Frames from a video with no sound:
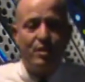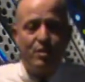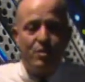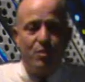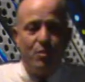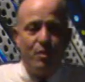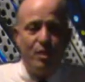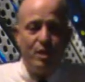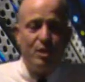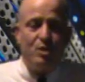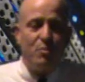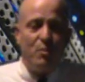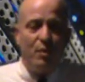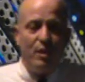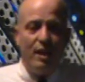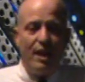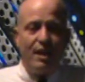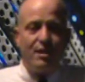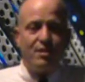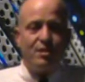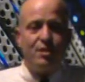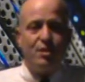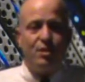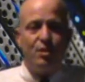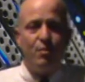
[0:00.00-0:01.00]
So this one
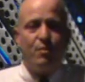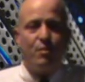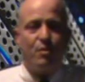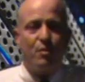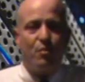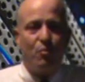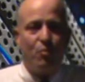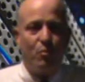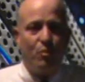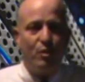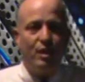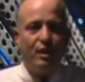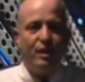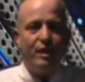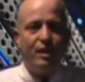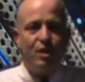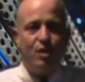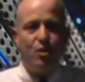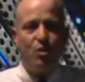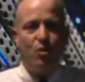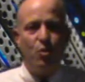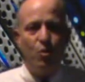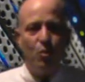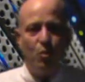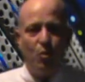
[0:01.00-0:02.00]
has to do with a really
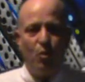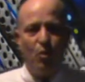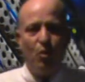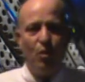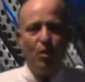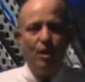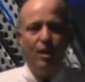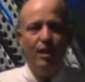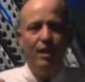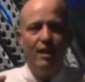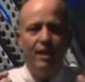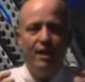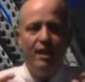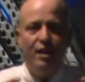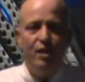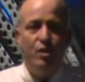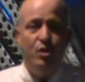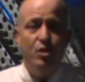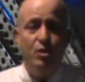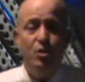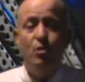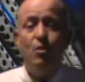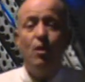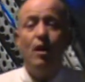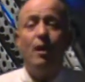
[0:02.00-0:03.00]
cool
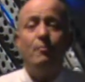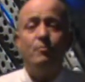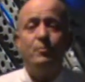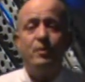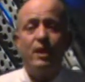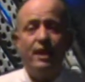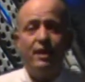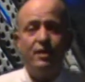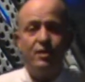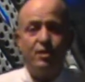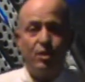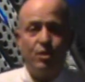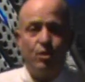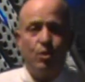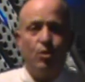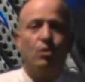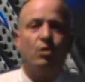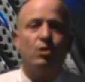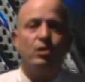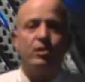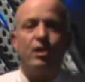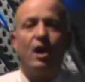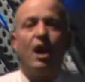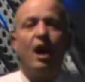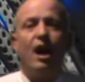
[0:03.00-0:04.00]
new update to
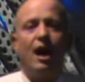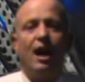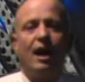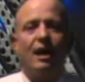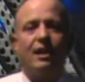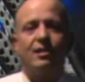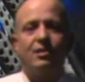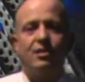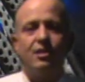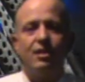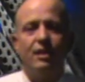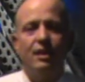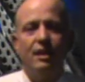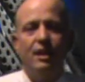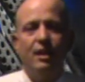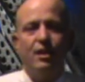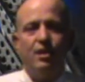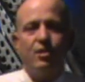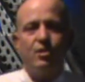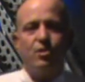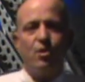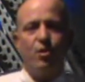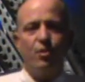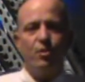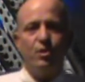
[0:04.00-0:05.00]
Google Docs.
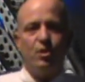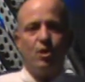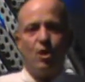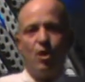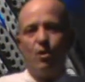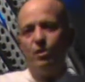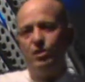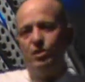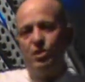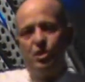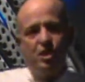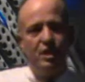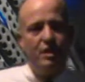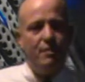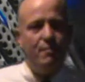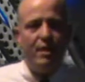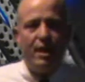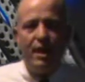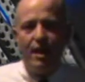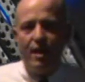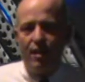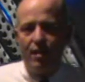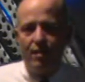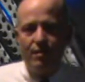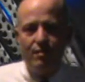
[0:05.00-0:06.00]
So you go to
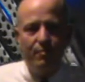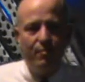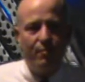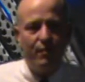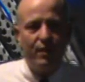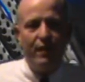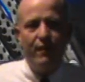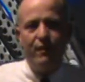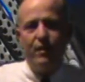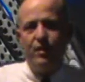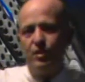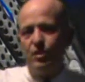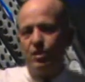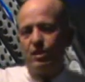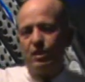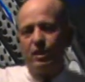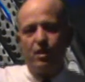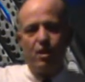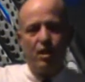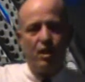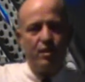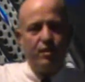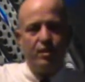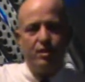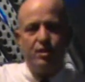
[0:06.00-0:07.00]
Gmail, and then you
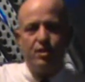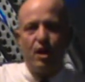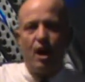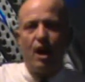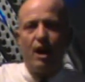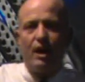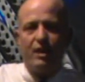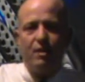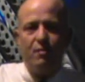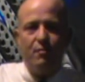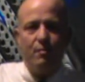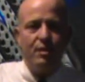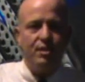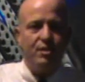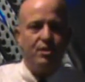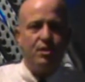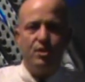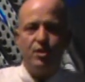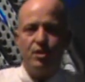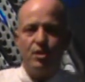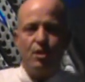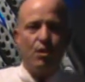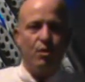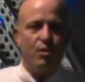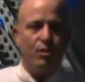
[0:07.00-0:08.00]
click on the documents,
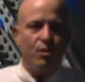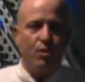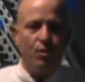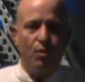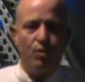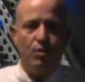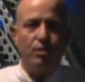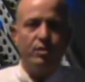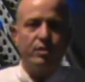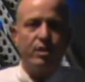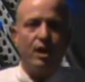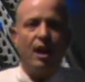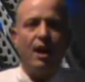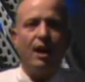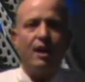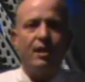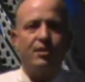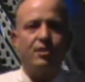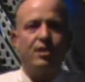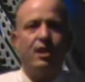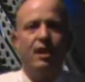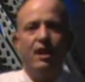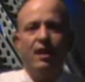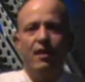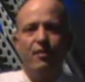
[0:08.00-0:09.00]
and you go to Google
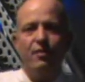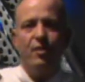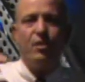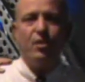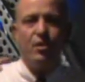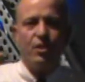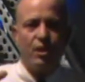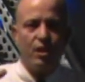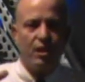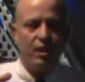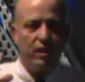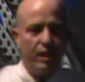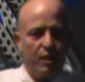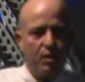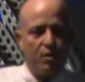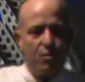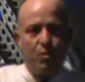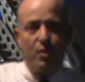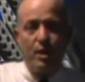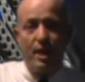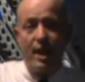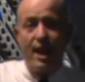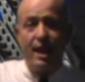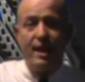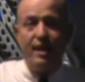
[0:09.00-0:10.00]
Docs. Then you're going to click
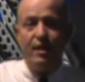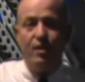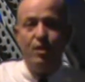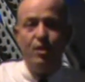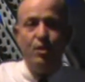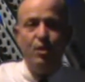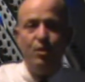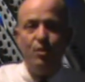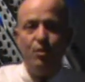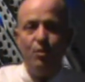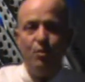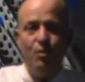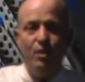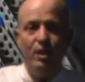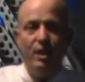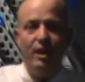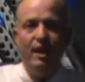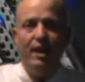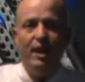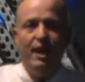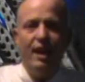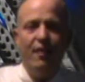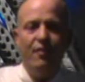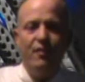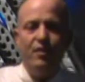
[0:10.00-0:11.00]
Create New, and
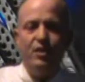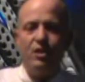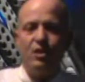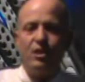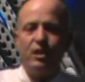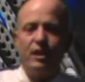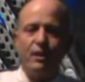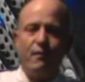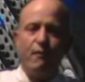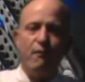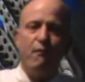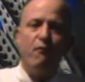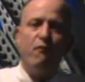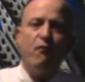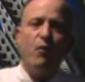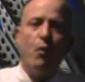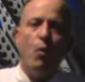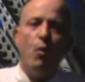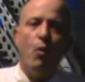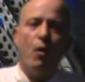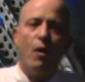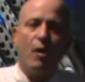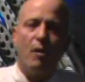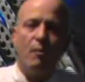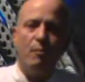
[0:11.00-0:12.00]
then you click
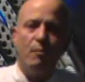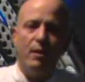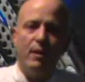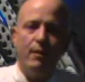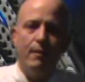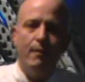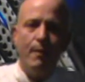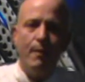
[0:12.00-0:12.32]
Form.